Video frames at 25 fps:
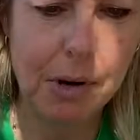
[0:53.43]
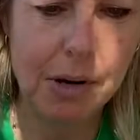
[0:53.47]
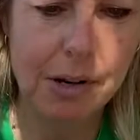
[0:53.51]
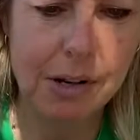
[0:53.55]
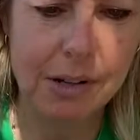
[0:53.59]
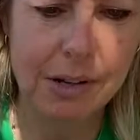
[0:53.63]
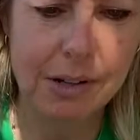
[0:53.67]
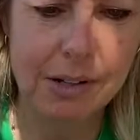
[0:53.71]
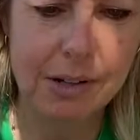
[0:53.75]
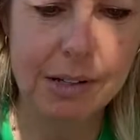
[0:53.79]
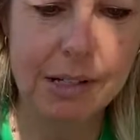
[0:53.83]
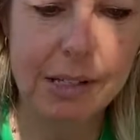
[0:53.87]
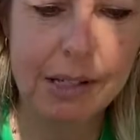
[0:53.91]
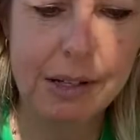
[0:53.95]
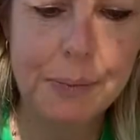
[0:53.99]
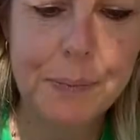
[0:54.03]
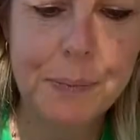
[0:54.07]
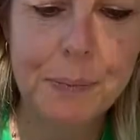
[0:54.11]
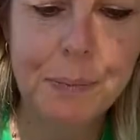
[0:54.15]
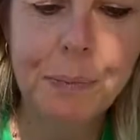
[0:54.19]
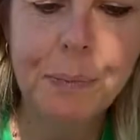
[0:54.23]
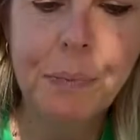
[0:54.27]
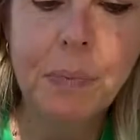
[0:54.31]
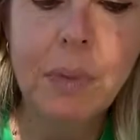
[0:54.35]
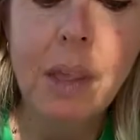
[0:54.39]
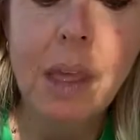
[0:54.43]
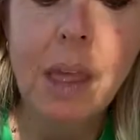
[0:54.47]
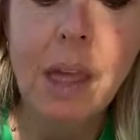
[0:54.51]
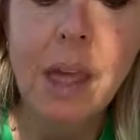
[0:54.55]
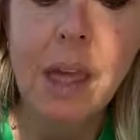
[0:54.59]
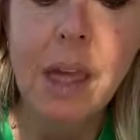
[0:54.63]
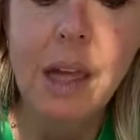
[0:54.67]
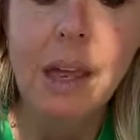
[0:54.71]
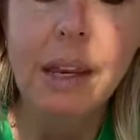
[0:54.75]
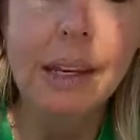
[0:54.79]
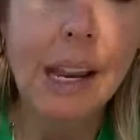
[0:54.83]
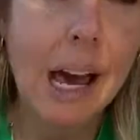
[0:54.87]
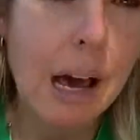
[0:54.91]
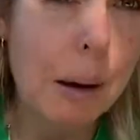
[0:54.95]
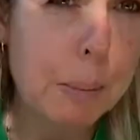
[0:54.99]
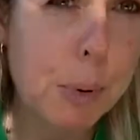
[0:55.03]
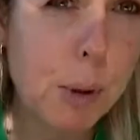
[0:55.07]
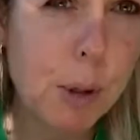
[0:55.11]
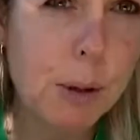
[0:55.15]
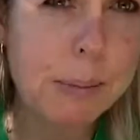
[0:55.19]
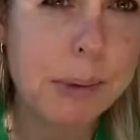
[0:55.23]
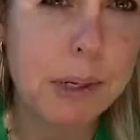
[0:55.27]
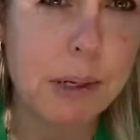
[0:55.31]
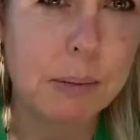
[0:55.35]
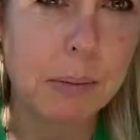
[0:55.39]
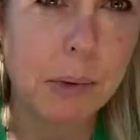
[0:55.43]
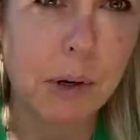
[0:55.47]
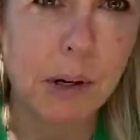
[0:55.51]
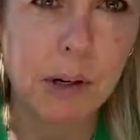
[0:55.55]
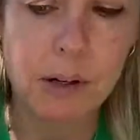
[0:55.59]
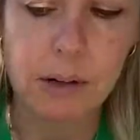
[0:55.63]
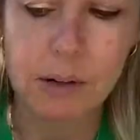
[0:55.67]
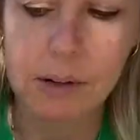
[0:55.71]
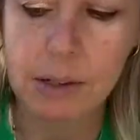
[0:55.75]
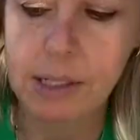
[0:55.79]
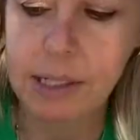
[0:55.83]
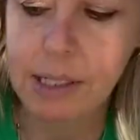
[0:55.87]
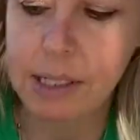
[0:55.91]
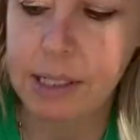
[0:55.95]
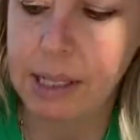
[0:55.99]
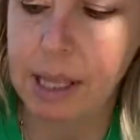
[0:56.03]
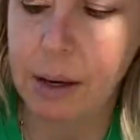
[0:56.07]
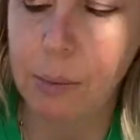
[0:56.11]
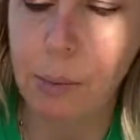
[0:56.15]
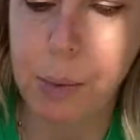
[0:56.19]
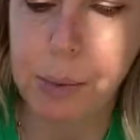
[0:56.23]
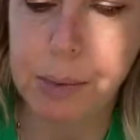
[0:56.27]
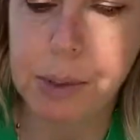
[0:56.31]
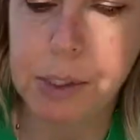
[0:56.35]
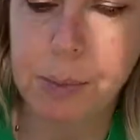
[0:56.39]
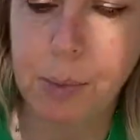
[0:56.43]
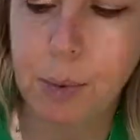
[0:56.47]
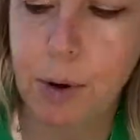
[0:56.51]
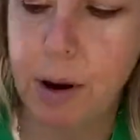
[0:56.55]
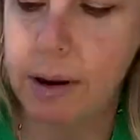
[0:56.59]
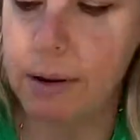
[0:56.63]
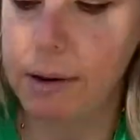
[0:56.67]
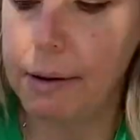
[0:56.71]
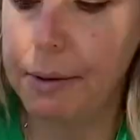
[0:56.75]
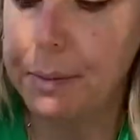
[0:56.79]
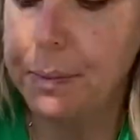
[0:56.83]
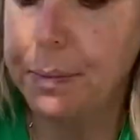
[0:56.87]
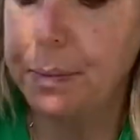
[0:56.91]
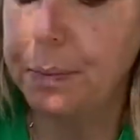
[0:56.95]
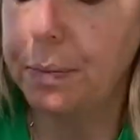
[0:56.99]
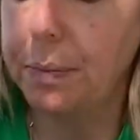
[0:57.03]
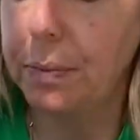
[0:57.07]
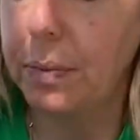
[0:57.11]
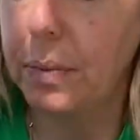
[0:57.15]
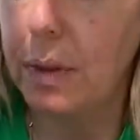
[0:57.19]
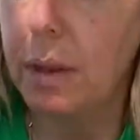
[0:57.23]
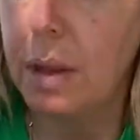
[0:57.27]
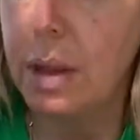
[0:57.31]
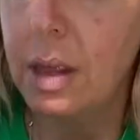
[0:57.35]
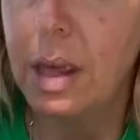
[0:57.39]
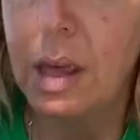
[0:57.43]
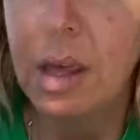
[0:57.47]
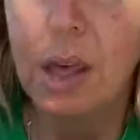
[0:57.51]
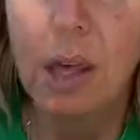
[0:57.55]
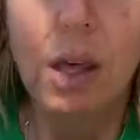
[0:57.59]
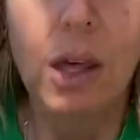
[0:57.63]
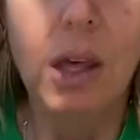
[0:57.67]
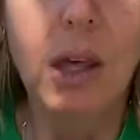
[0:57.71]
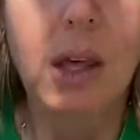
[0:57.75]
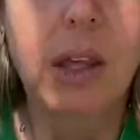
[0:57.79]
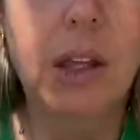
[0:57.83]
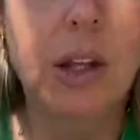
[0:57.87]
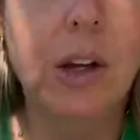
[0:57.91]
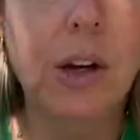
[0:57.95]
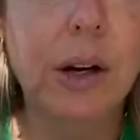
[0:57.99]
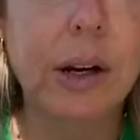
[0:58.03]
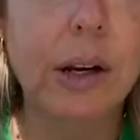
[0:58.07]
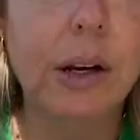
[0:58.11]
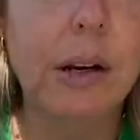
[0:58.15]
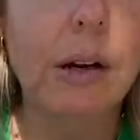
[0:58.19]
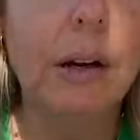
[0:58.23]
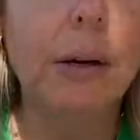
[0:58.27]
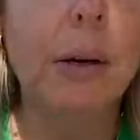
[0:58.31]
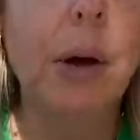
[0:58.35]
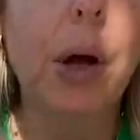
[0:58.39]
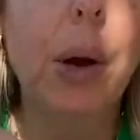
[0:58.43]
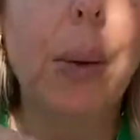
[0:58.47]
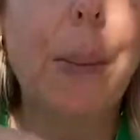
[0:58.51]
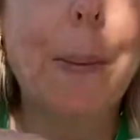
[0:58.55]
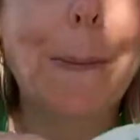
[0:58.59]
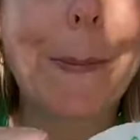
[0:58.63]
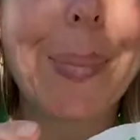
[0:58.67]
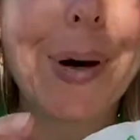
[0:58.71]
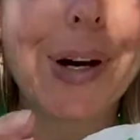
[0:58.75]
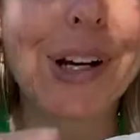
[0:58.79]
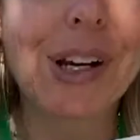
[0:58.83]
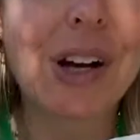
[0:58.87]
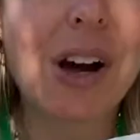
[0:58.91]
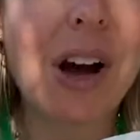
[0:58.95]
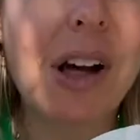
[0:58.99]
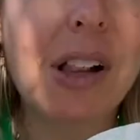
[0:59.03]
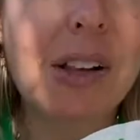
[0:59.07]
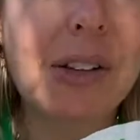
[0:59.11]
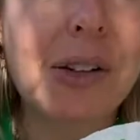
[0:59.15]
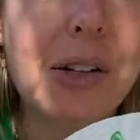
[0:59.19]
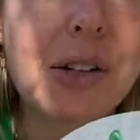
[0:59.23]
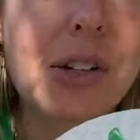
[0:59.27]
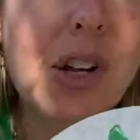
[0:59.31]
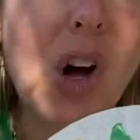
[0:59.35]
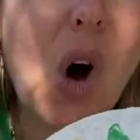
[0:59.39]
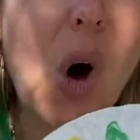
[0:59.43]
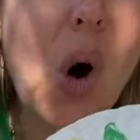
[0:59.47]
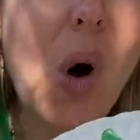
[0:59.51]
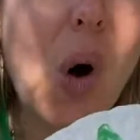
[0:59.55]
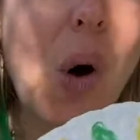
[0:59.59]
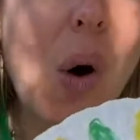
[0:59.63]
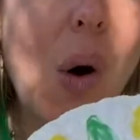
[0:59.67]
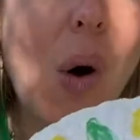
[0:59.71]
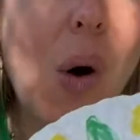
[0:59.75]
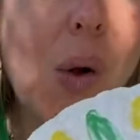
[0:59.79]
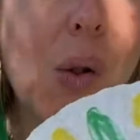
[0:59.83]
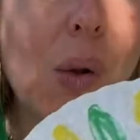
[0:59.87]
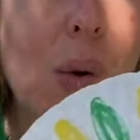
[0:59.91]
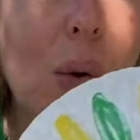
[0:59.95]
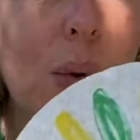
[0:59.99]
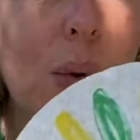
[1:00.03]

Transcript: markers, not permanent markers because they won't spread. You're gonna put colors all